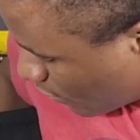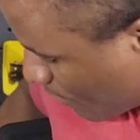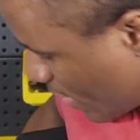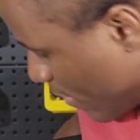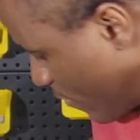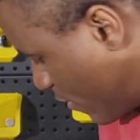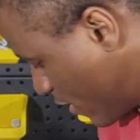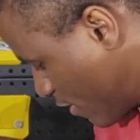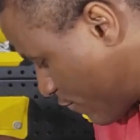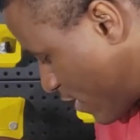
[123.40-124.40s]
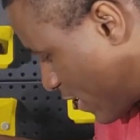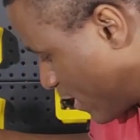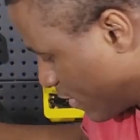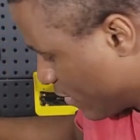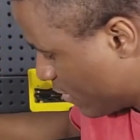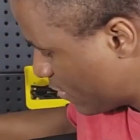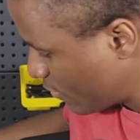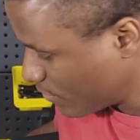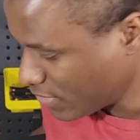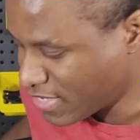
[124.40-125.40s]
about, if I can
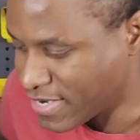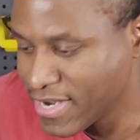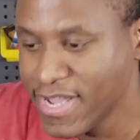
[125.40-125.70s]
on here,